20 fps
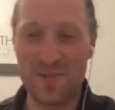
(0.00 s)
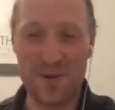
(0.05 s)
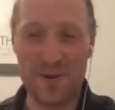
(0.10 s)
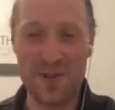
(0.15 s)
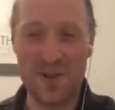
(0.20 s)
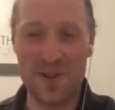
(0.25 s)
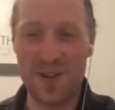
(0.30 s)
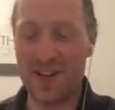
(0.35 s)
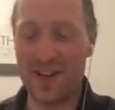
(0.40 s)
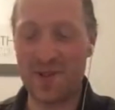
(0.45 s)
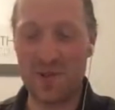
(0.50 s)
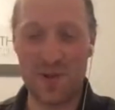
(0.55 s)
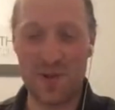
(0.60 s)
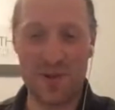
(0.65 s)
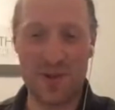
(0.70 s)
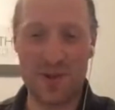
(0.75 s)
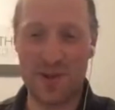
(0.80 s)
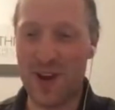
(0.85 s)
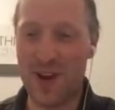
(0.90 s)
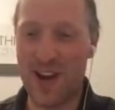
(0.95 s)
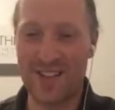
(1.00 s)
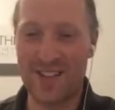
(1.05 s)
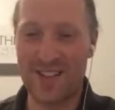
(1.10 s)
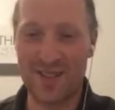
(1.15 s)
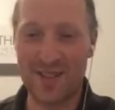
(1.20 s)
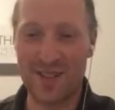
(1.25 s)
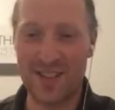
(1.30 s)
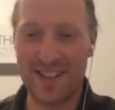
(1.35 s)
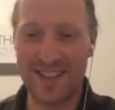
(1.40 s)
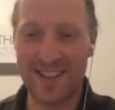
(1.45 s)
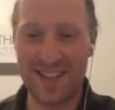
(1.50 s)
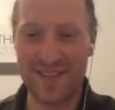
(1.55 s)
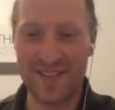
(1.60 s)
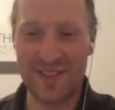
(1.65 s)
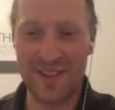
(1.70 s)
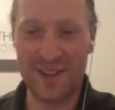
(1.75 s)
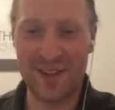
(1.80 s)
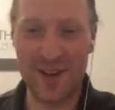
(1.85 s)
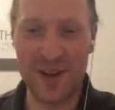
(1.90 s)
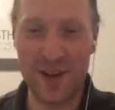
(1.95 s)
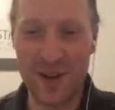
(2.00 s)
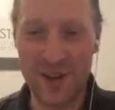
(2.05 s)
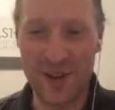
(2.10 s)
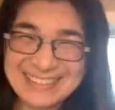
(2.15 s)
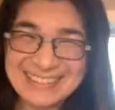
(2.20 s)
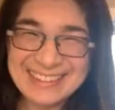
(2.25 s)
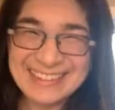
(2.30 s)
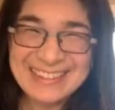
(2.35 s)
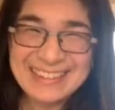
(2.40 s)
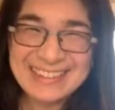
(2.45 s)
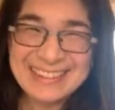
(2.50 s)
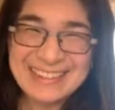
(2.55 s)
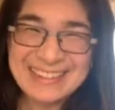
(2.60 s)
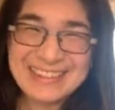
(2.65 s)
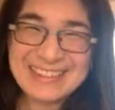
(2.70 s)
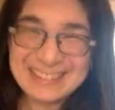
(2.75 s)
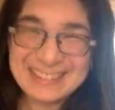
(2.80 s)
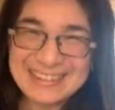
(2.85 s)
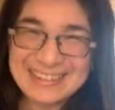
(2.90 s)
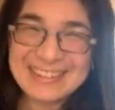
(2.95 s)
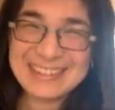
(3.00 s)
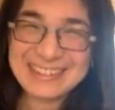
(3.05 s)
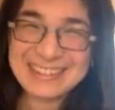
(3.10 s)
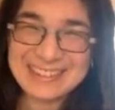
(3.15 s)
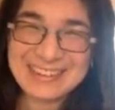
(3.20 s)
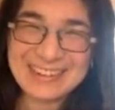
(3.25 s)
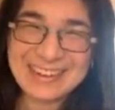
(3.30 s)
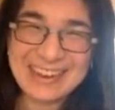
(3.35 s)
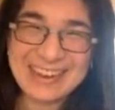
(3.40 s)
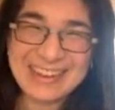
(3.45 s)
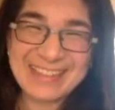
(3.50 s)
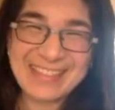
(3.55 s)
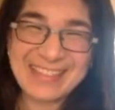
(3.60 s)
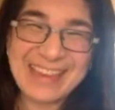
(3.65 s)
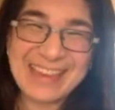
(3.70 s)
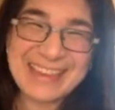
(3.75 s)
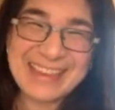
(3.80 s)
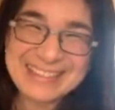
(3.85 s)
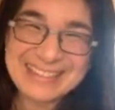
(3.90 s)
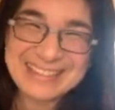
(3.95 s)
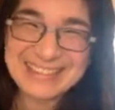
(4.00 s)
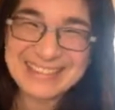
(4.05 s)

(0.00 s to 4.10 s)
Yeah, it's worth it. It's worth a try, Selena. Give it a go. Okay, thanks.